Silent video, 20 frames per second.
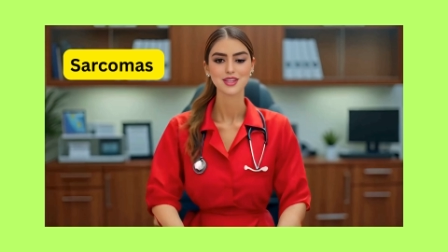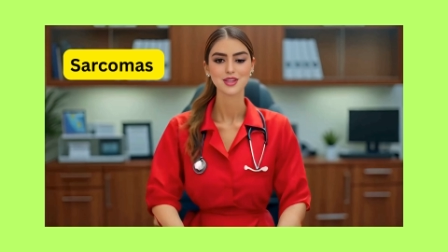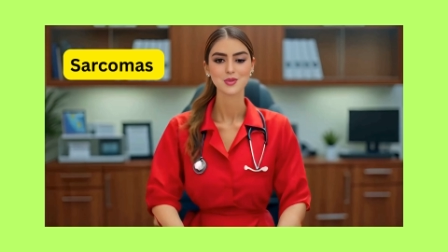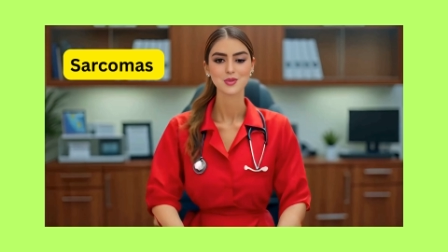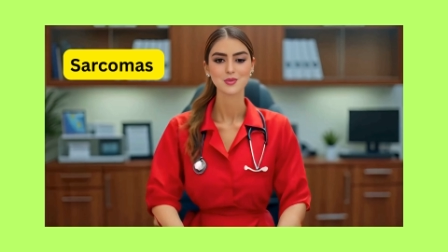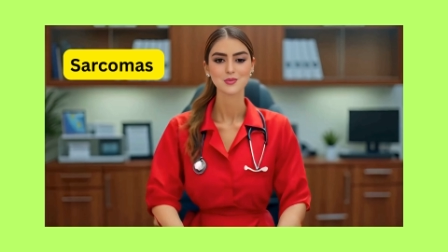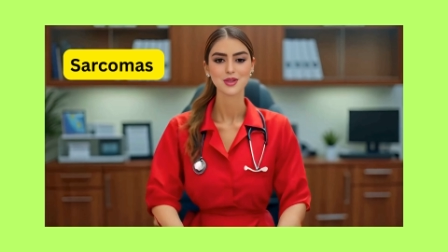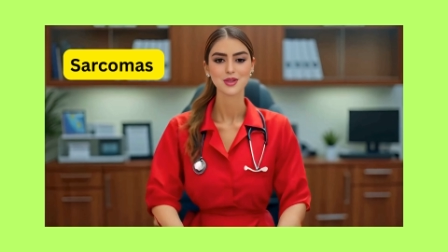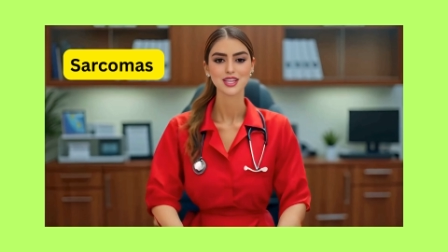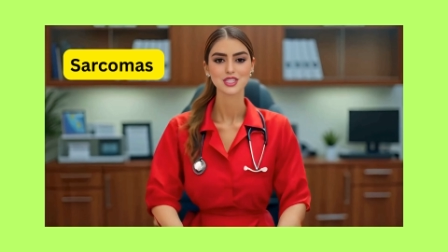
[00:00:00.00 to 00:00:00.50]

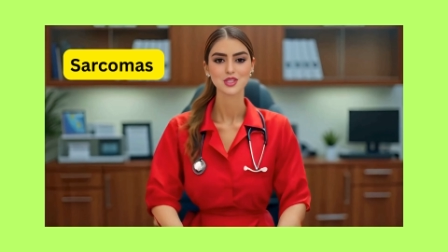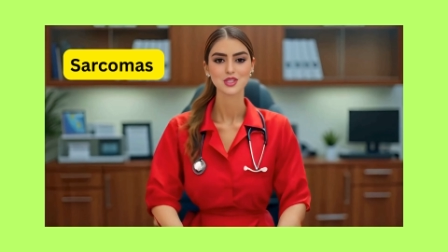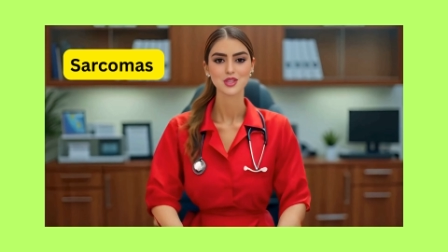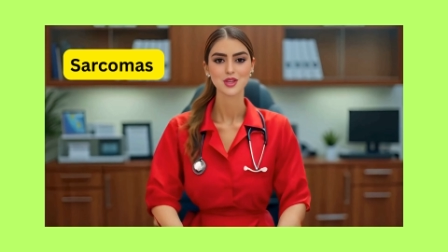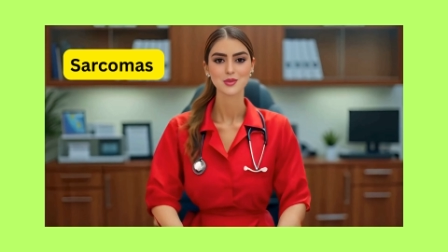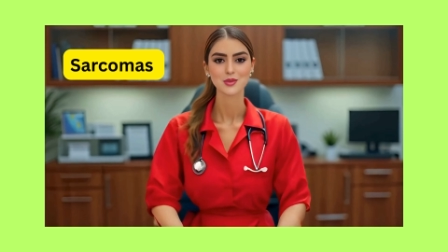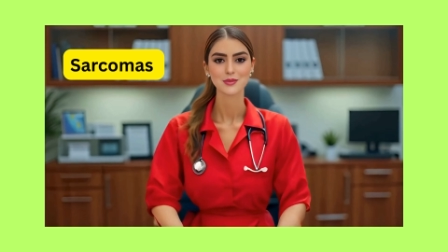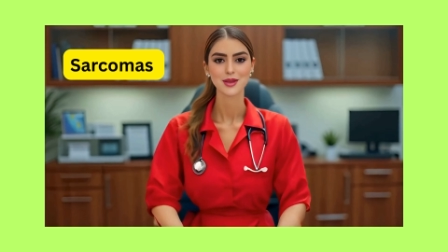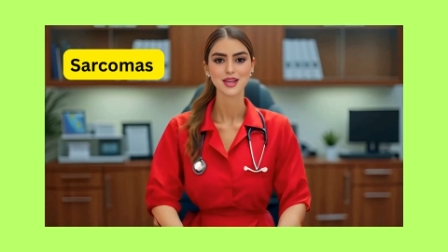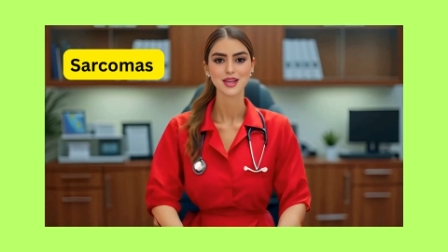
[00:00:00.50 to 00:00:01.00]

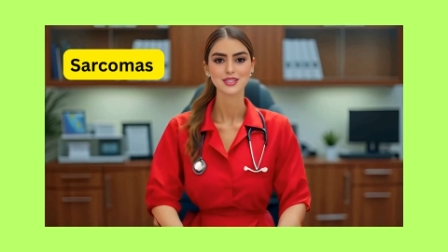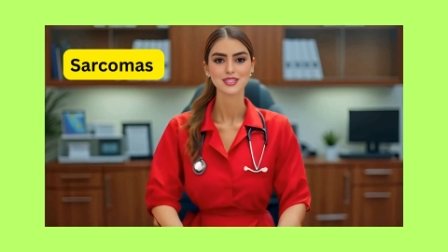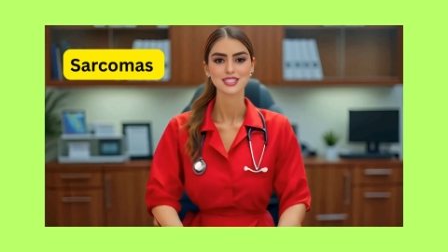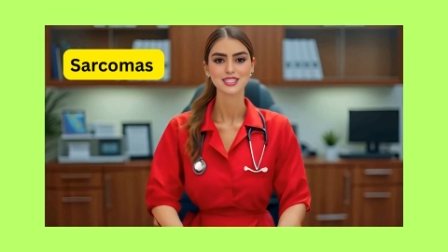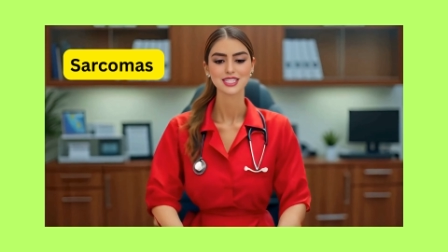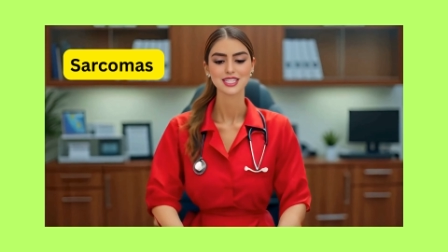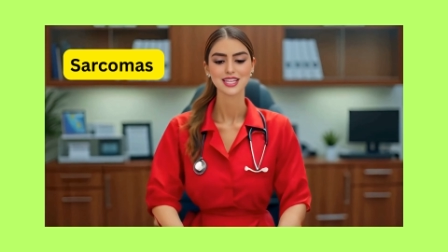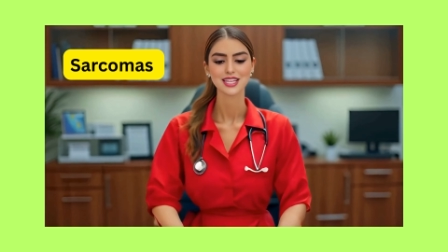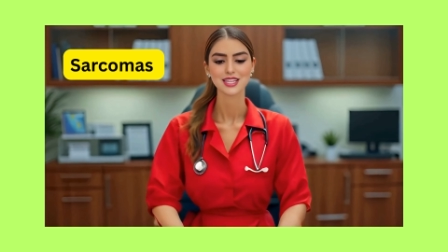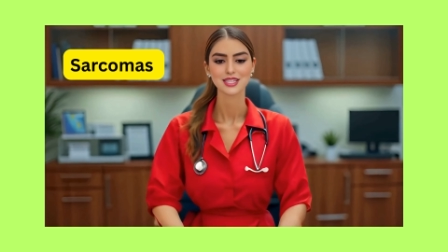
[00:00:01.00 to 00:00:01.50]

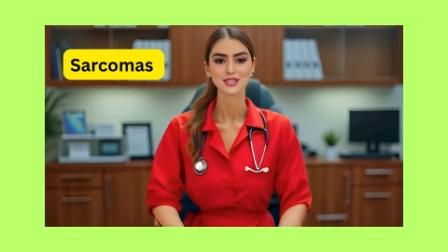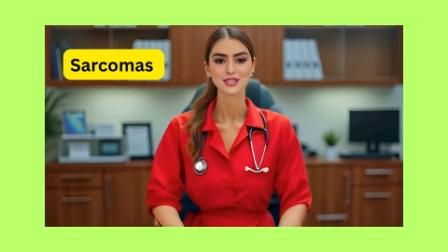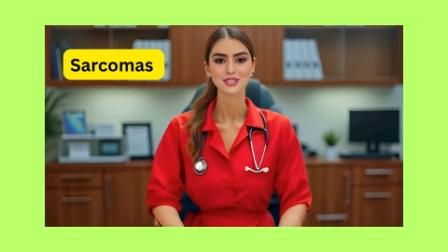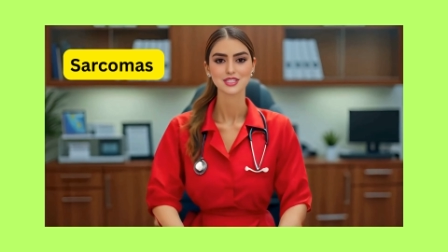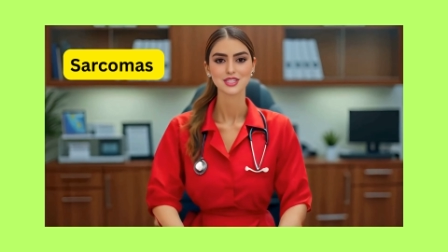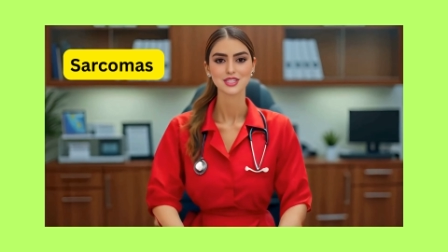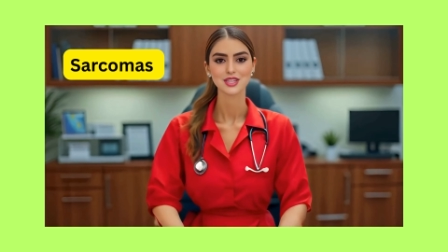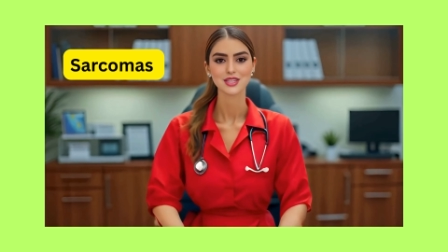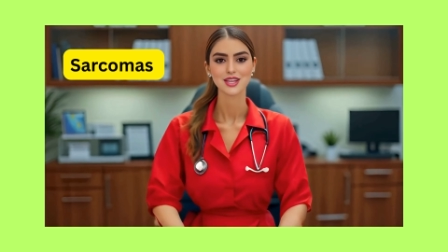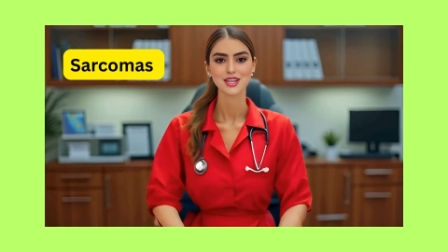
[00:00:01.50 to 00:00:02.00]
Retroperitoneal
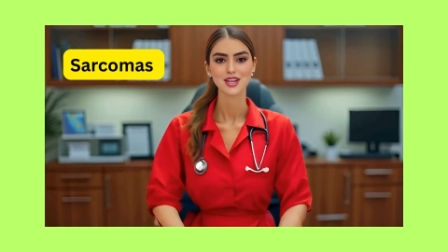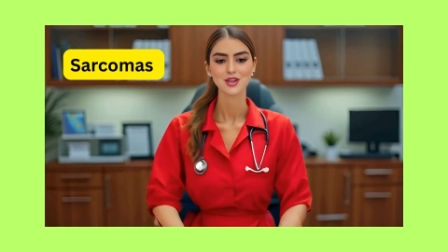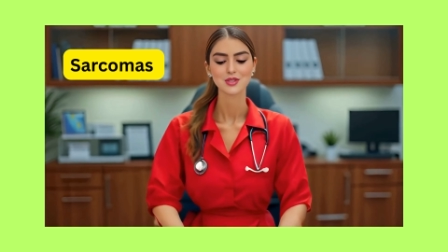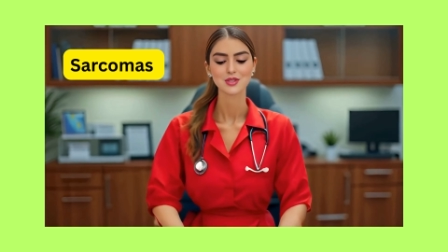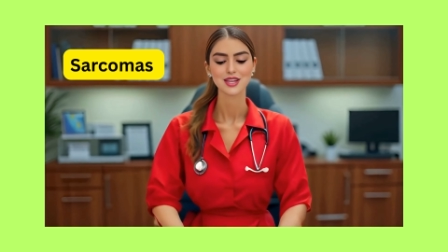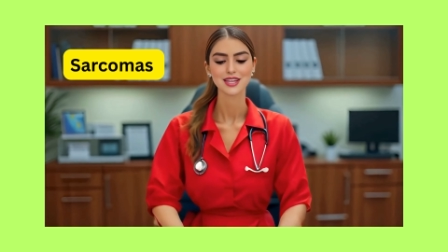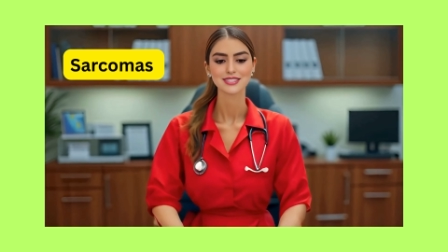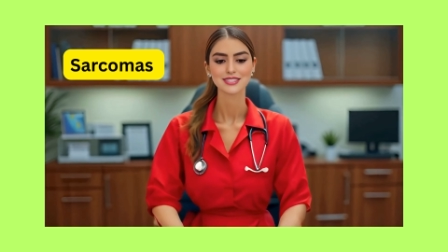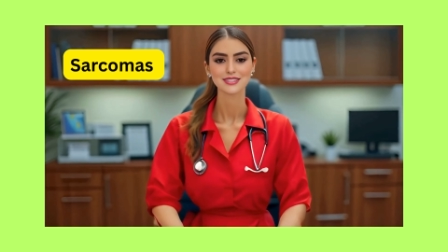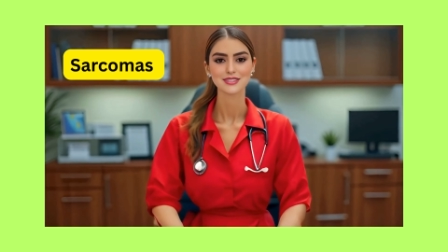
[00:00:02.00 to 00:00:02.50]

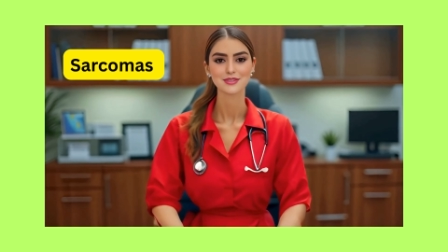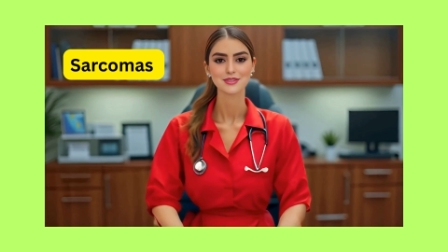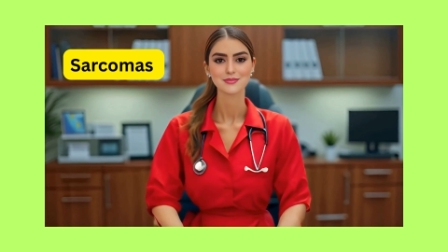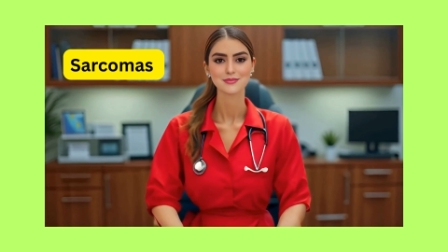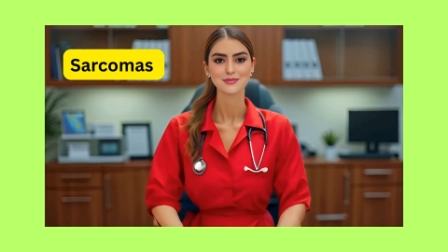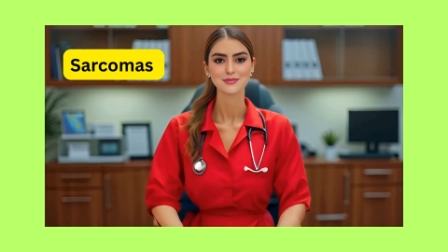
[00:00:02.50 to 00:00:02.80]
Sarcomas,